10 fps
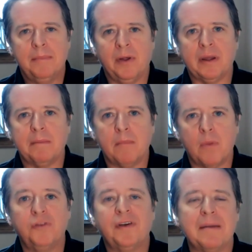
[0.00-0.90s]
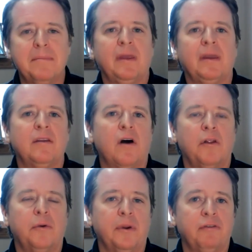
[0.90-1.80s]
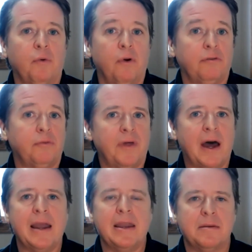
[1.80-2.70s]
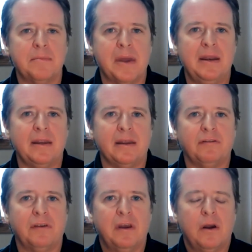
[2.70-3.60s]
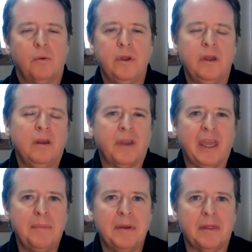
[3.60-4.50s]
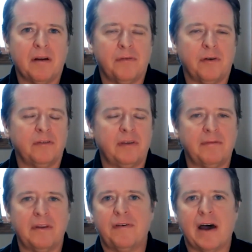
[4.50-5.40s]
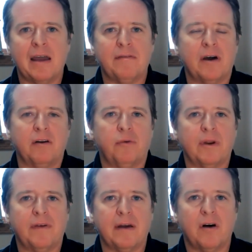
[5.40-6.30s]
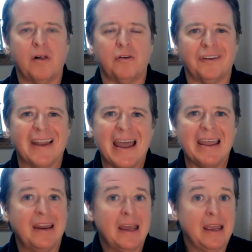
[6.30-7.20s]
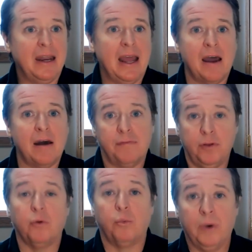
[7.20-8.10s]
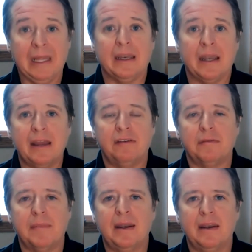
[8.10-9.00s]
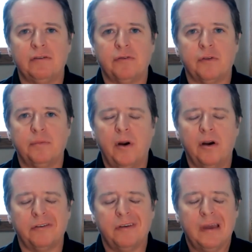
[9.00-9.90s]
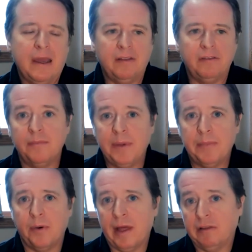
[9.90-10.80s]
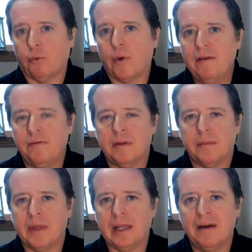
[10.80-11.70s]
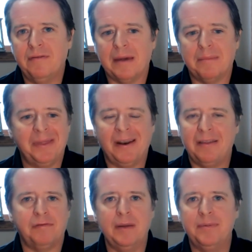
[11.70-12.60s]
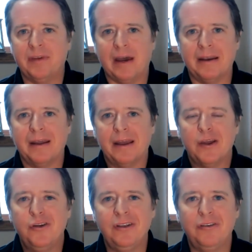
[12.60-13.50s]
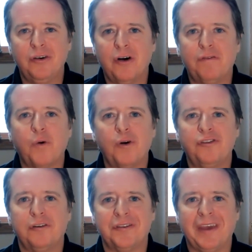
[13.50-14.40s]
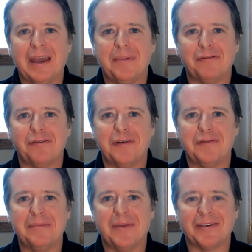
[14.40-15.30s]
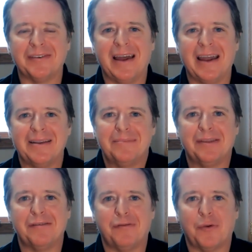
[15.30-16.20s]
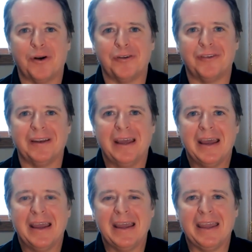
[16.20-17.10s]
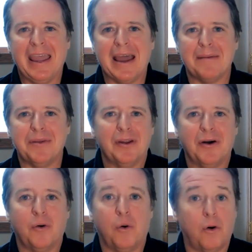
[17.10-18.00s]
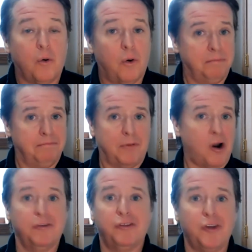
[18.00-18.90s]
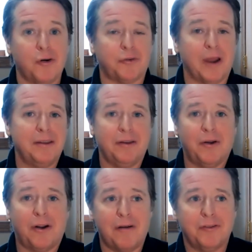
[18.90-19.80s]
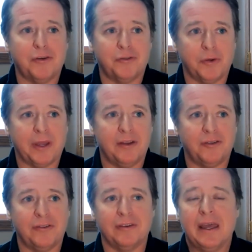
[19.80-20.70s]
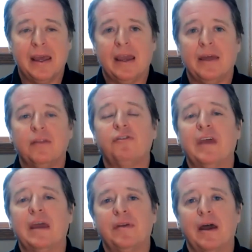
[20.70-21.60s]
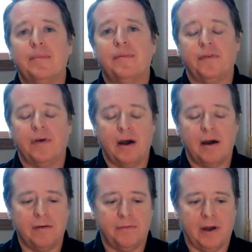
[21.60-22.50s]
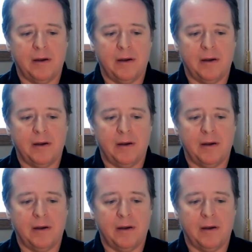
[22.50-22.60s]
building multi-million-dollar resorts with high-end amenities, where you can go camping there for $75, $125 a night and have, you know, really nice amenities for those parks. And some people, that's great for them and they love that. But then on the flip side, you can still go Forest Service camping for 15 bucks a night and be in the forest and camp, you know, or Harvest Host, right? You can go to Harvest Host locations and those same type of,